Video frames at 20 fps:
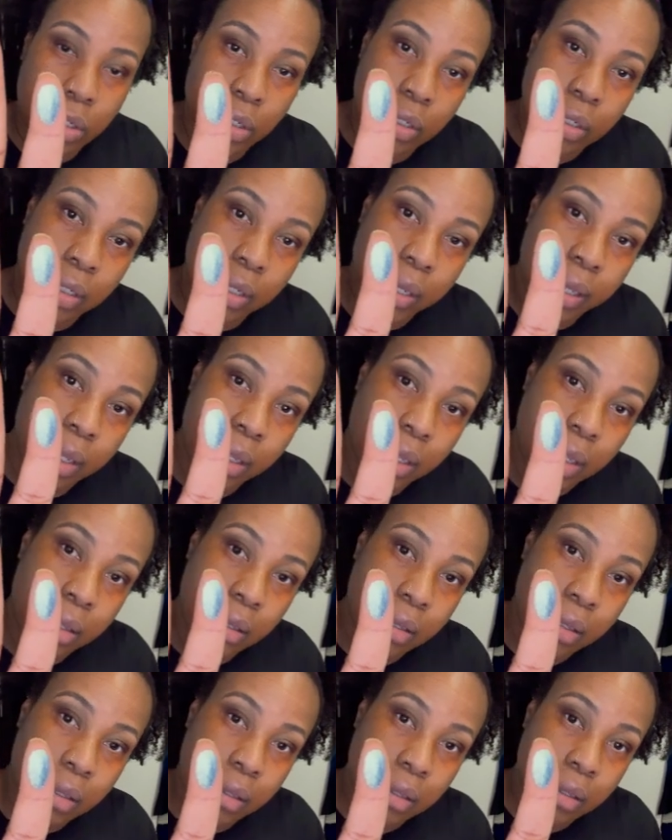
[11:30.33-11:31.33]
Yeah.
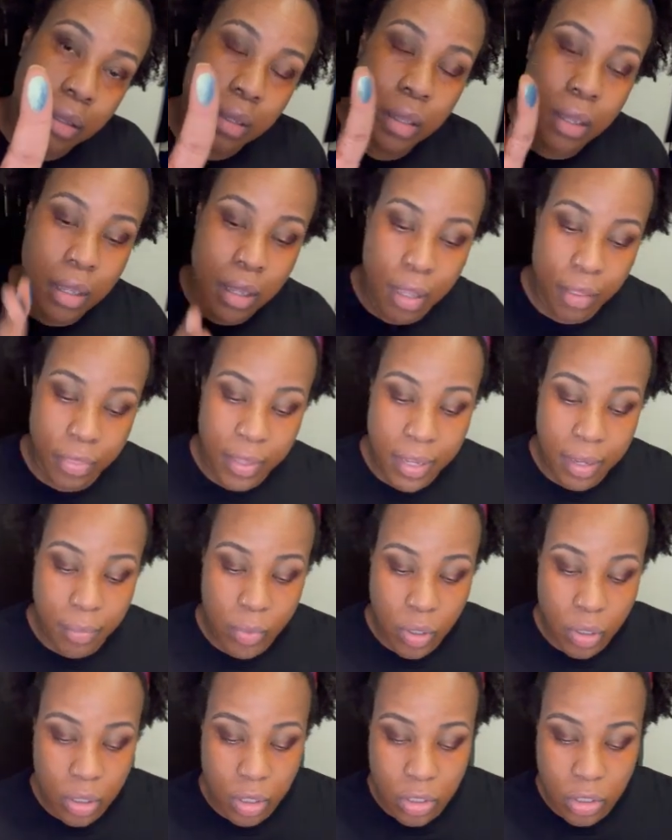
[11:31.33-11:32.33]
I think I'm
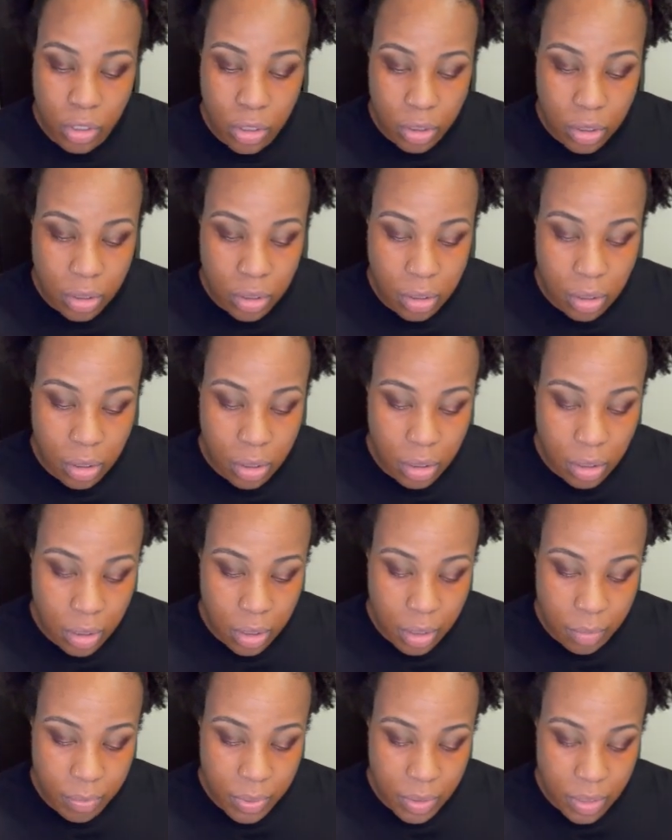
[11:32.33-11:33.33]
going to just
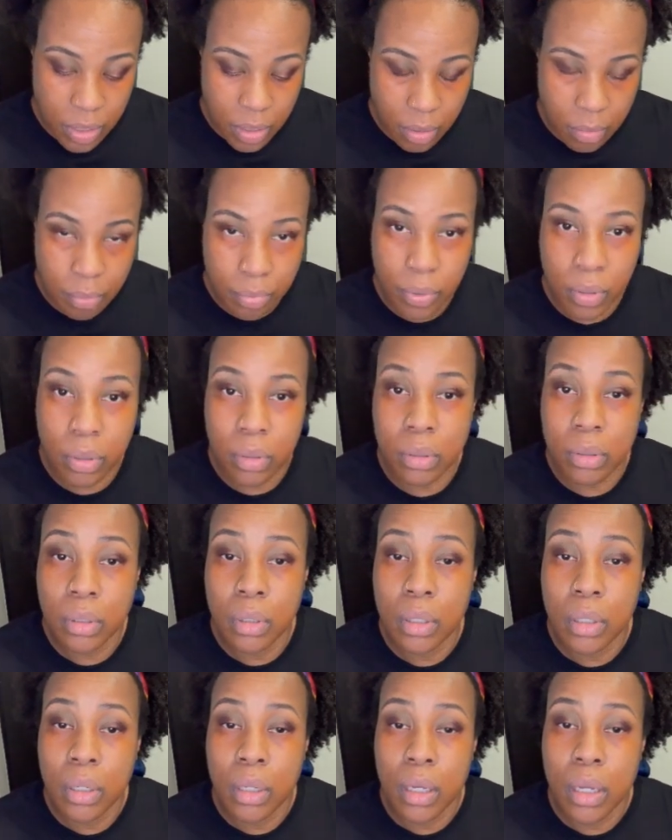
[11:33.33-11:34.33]
keep it simple.
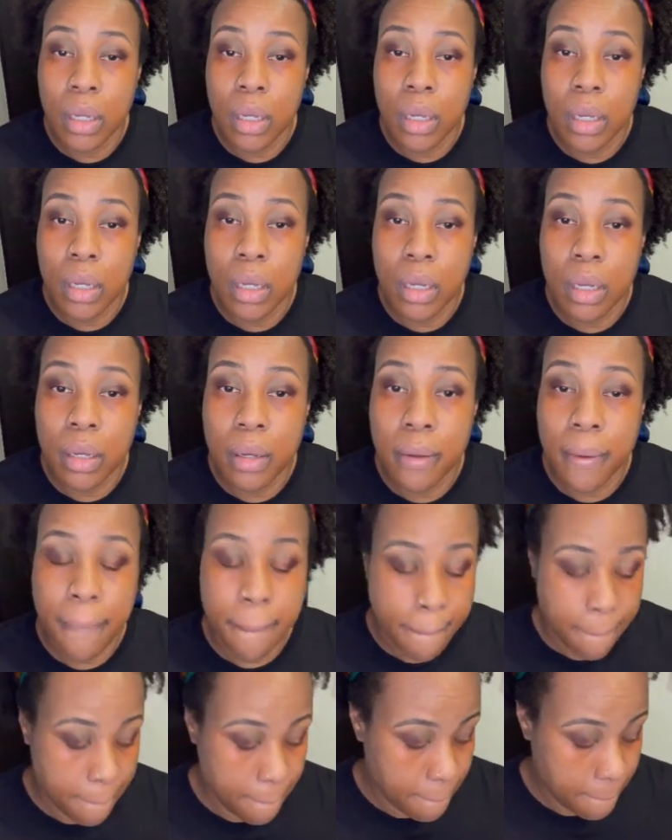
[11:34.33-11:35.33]

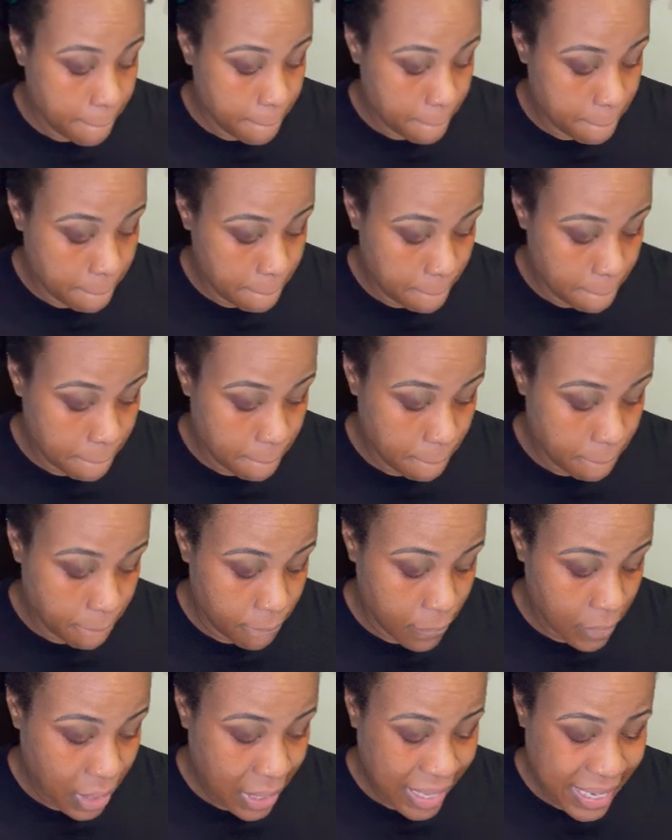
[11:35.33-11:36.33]
I
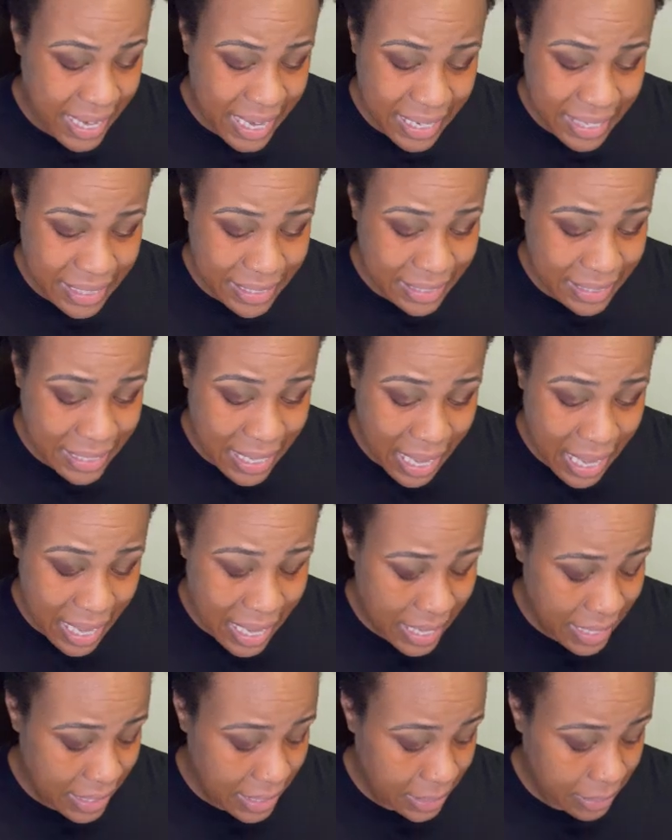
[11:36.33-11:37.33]
can't
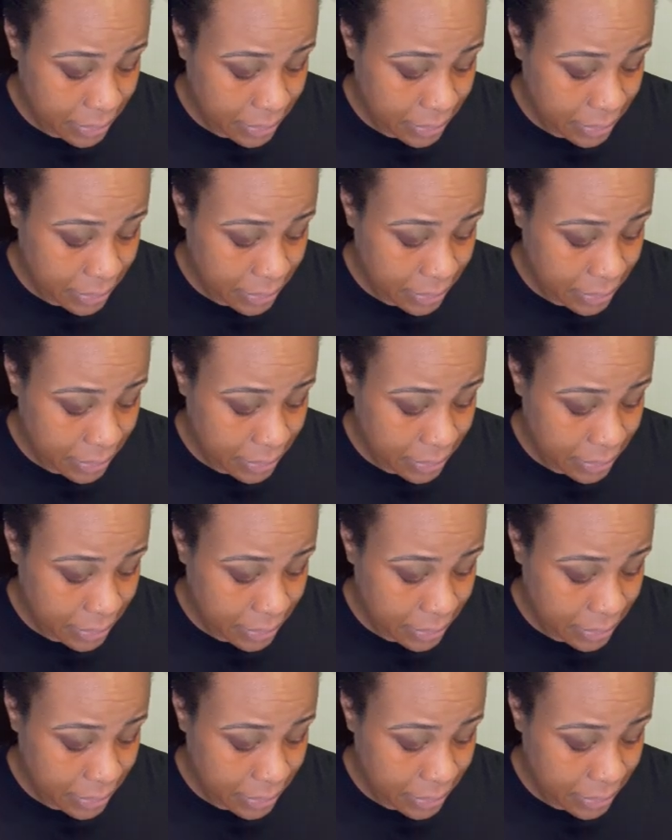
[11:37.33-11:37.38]
decide.